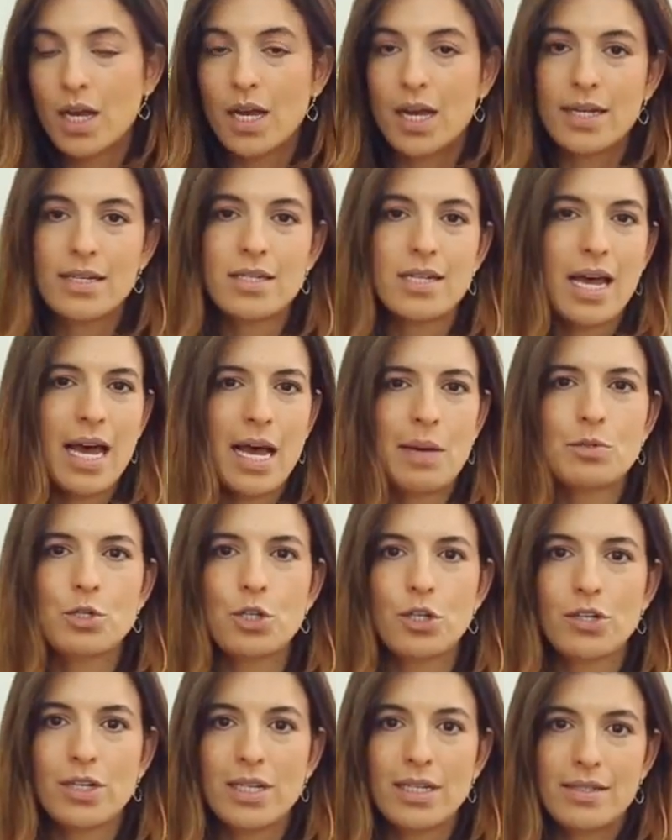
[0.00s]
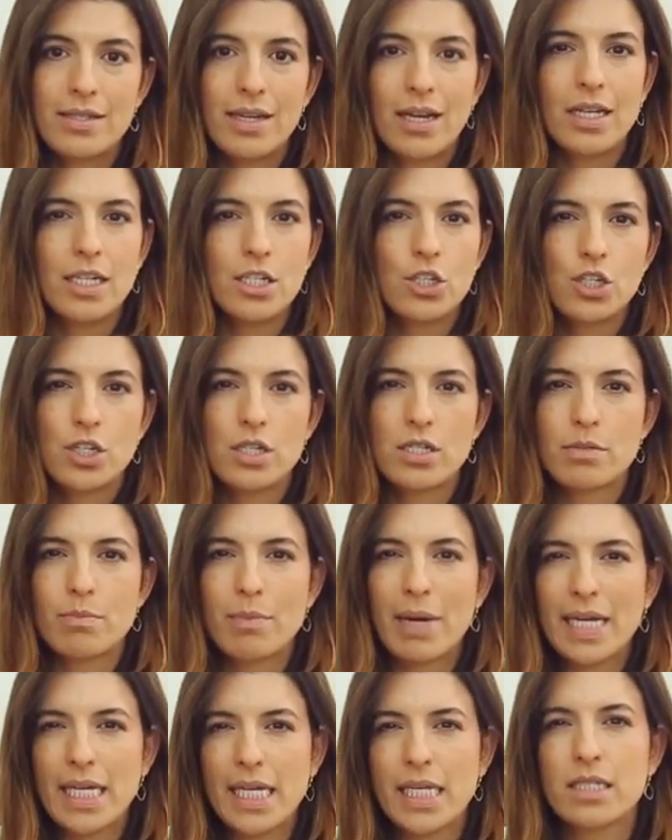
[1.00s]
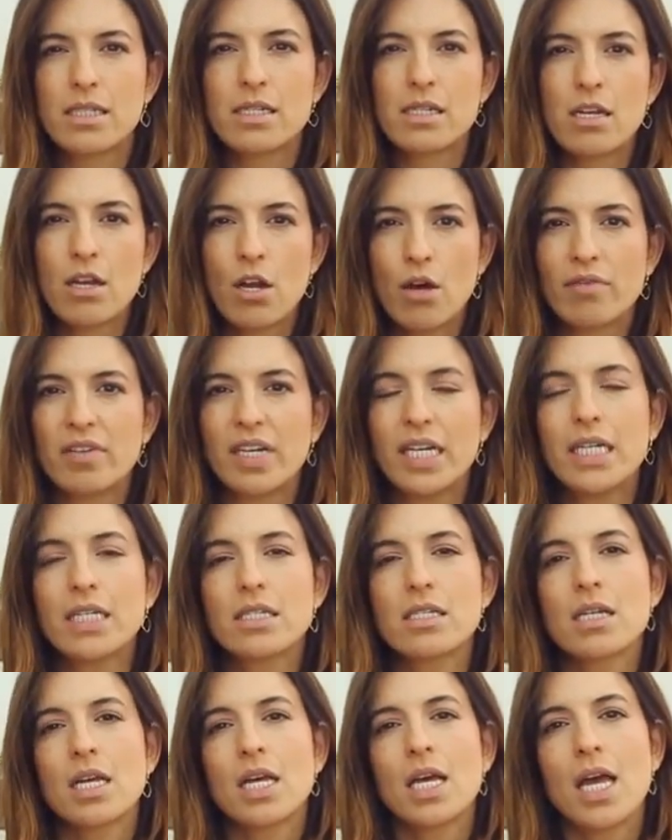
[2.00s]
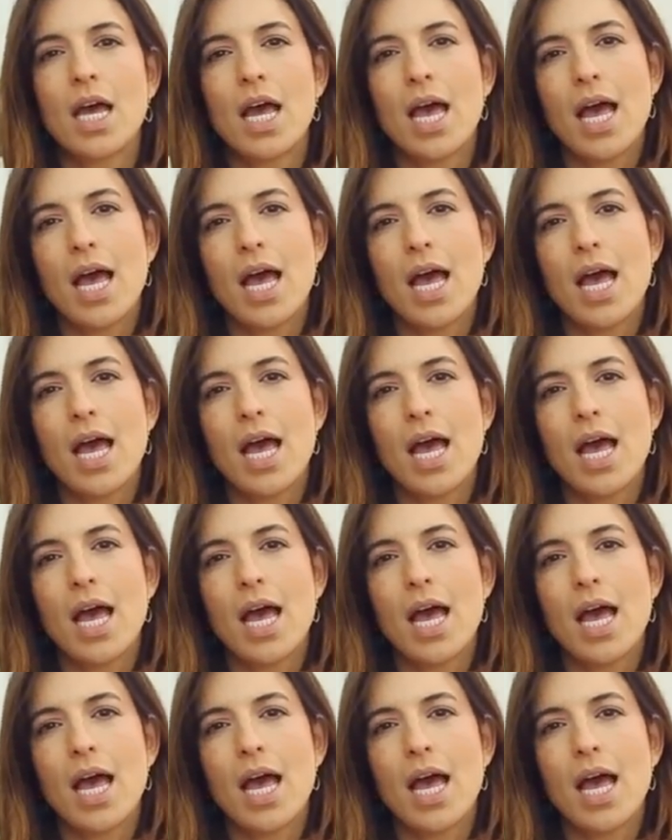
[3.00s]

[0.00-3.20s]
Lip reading: It's absolutely delicious. My kids love it.